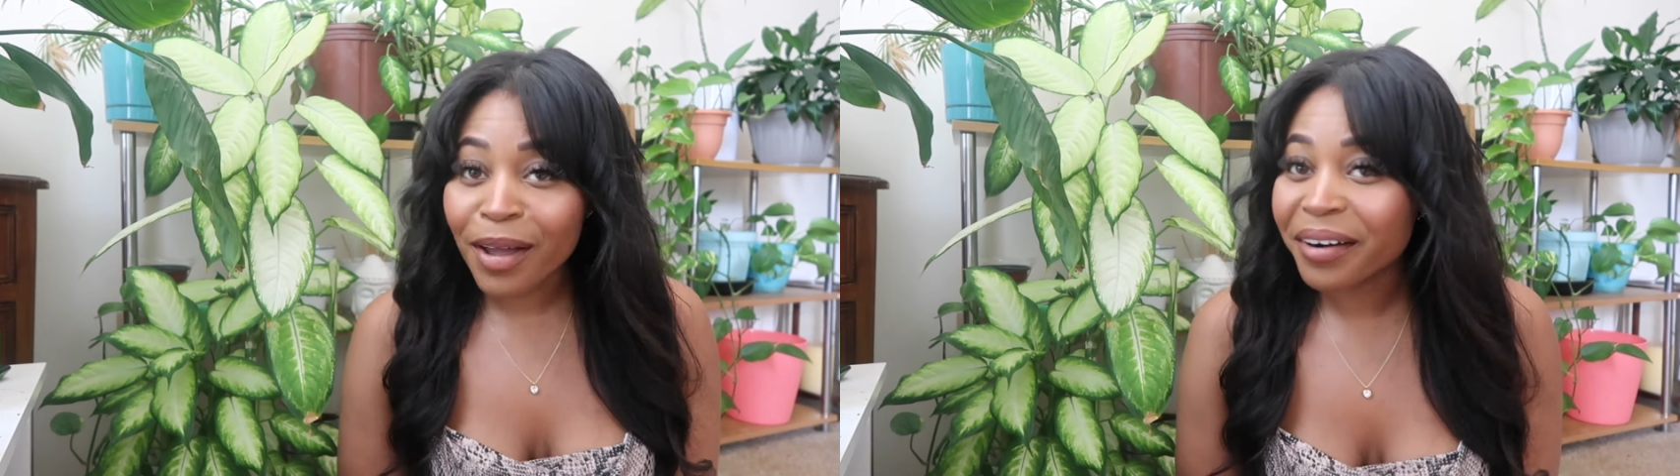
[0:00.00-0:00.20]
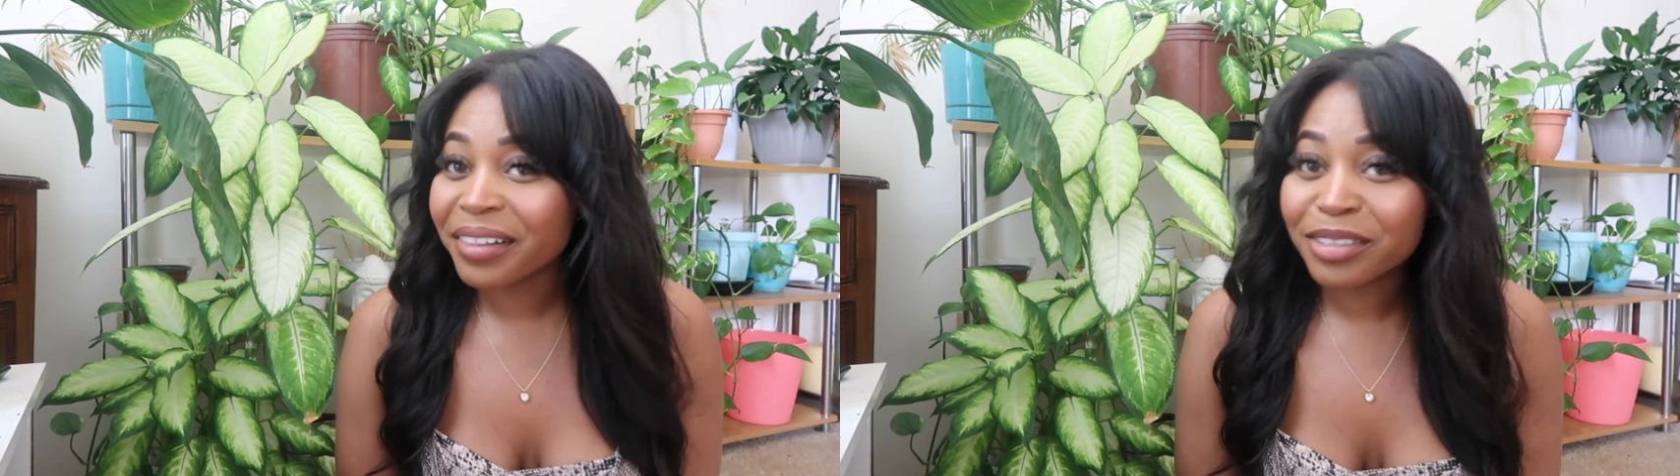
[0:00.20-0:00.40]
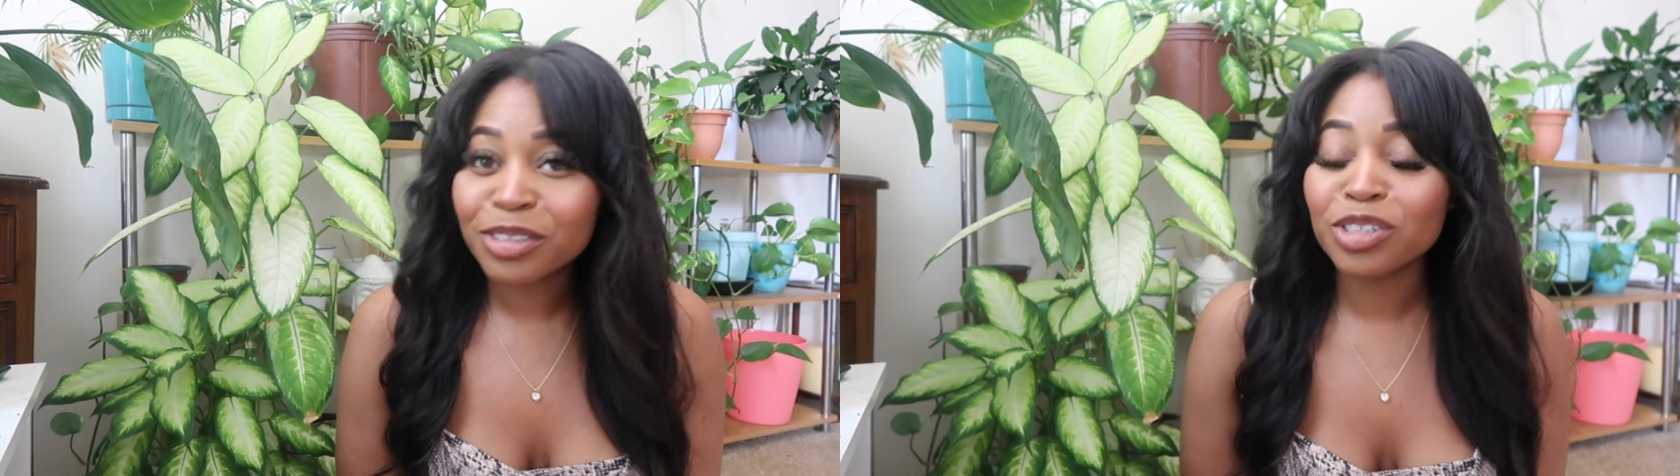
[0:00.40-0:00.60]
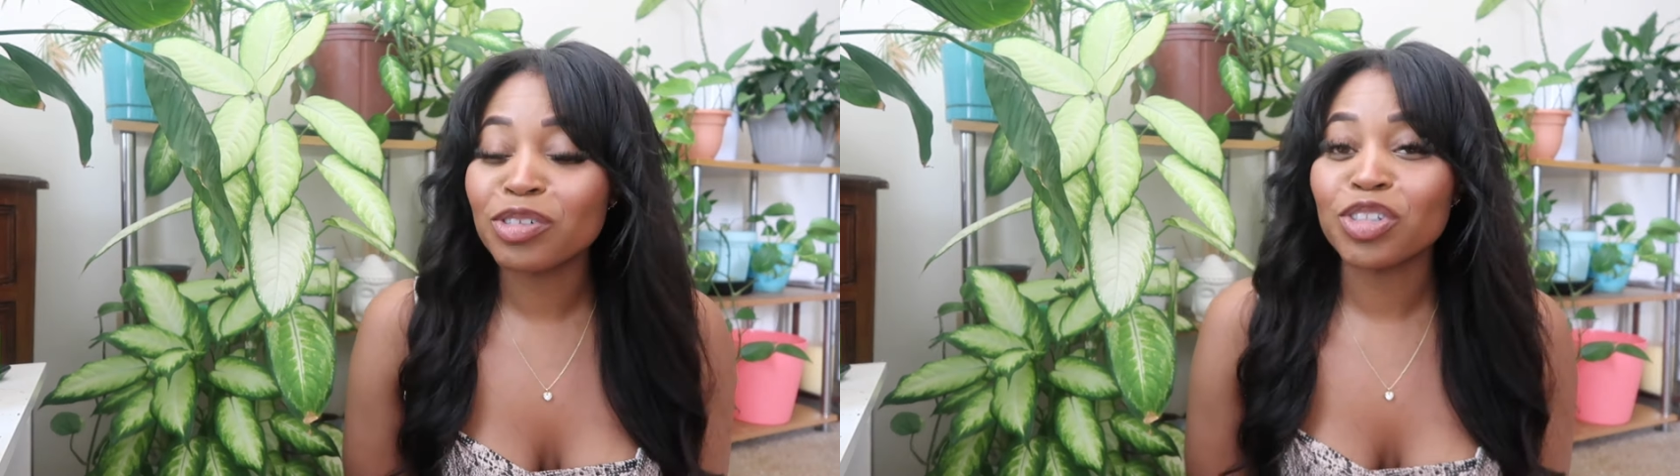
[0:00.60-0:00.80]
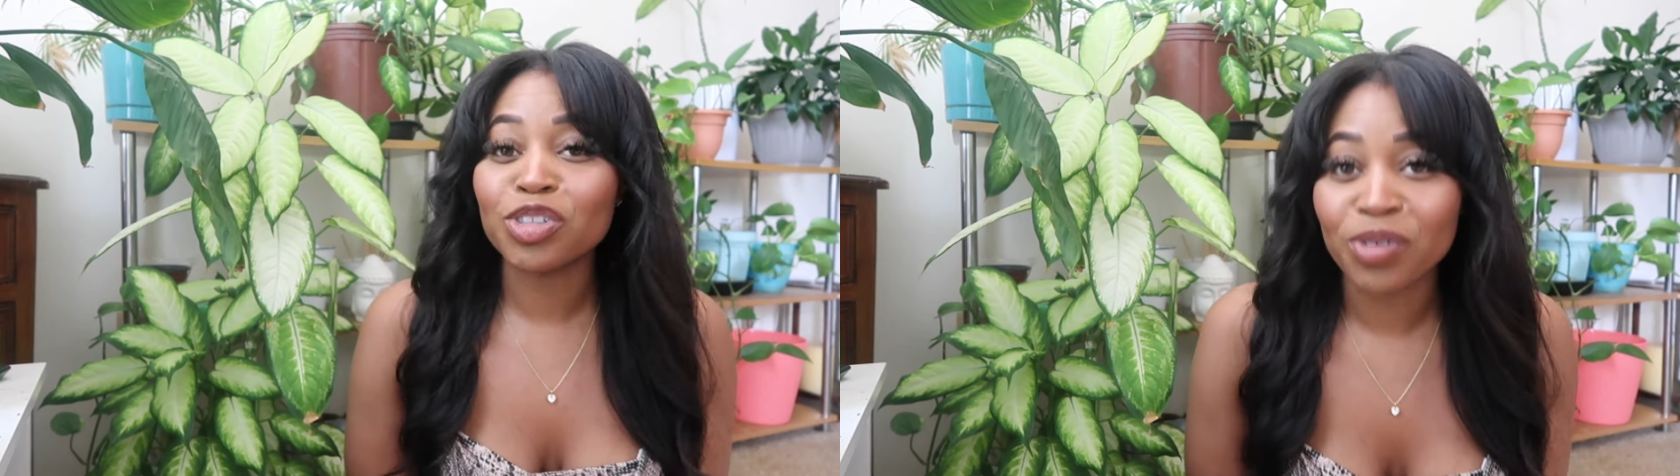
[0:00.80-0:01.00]
on a little
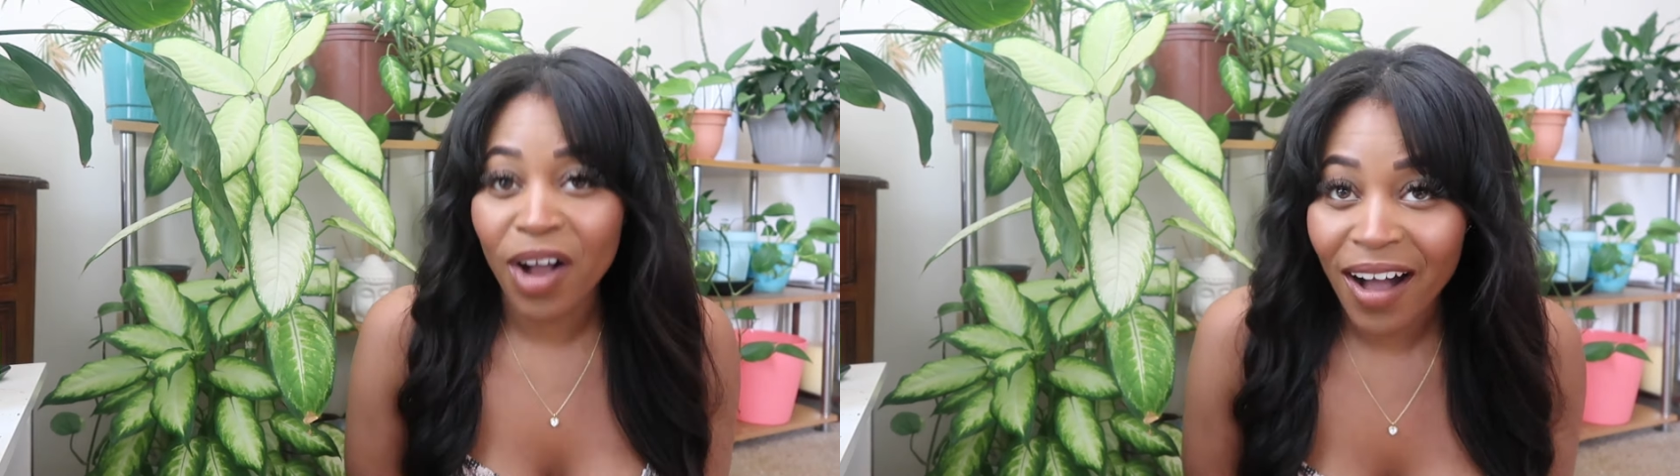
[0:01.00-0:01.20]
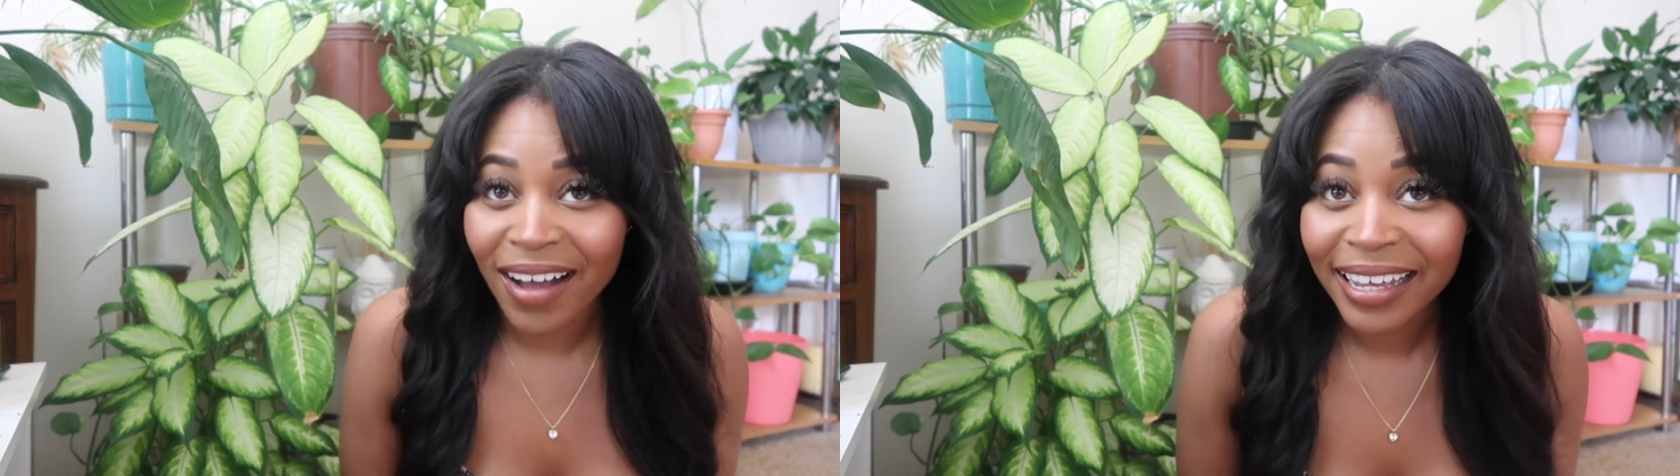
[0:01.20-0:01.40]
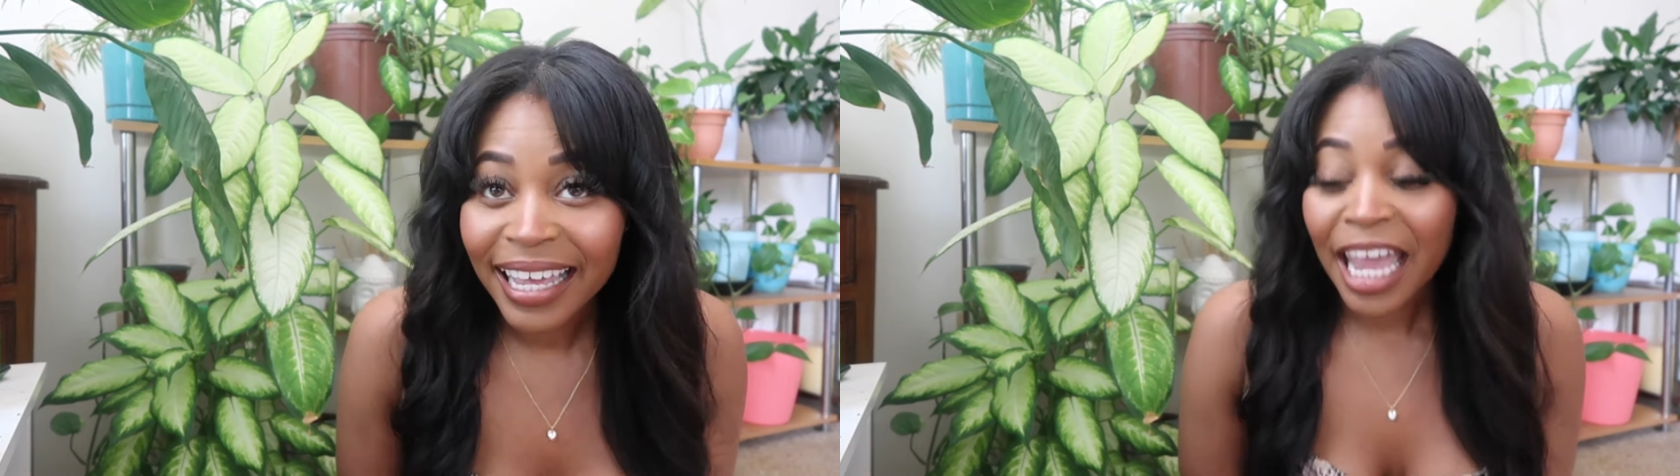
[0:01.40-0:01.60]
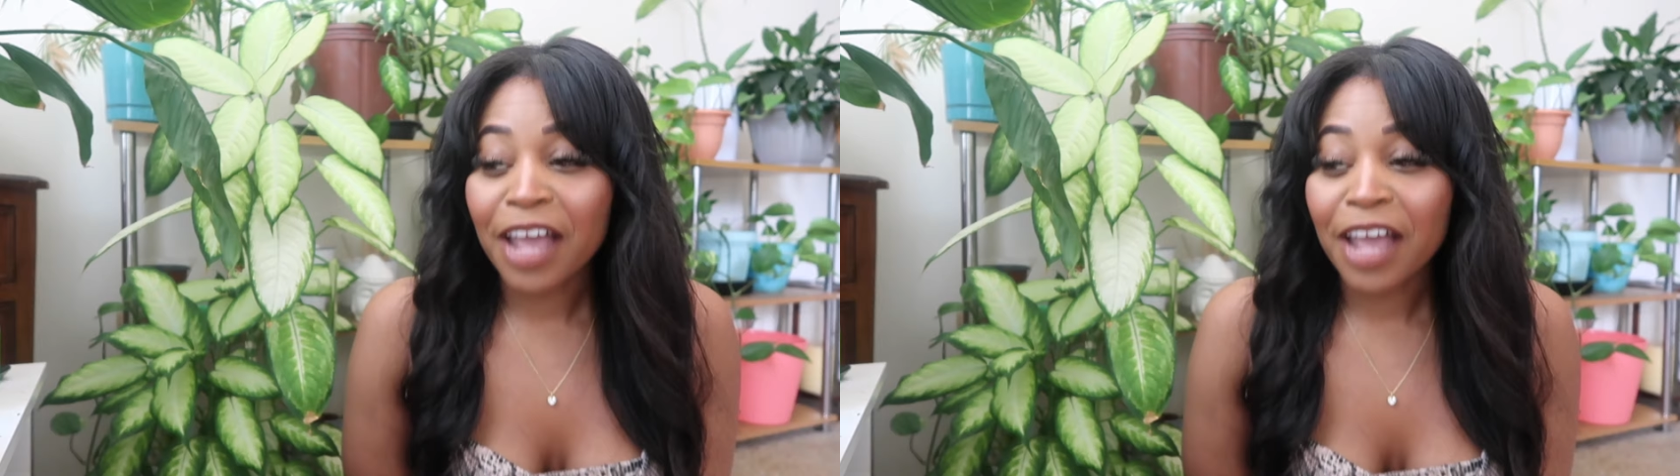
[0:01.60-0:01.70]
too strong,